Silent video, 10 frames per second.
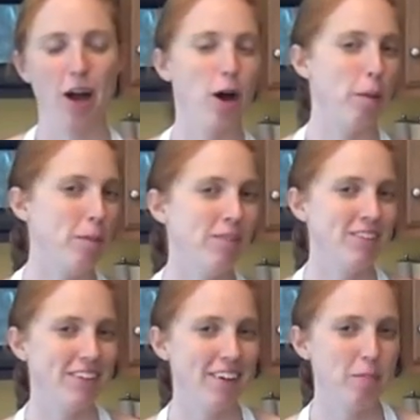Hope you
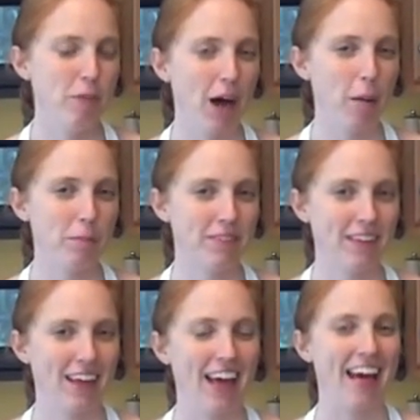enjoyed the pops,
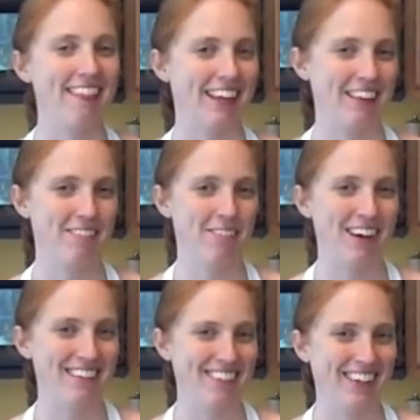and thanks for
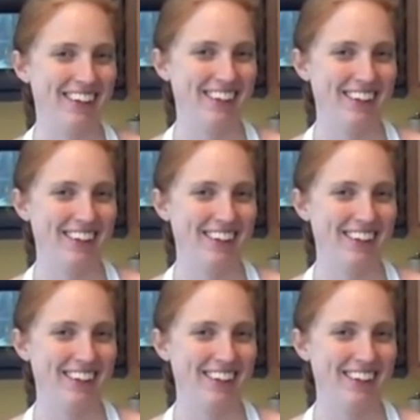watching.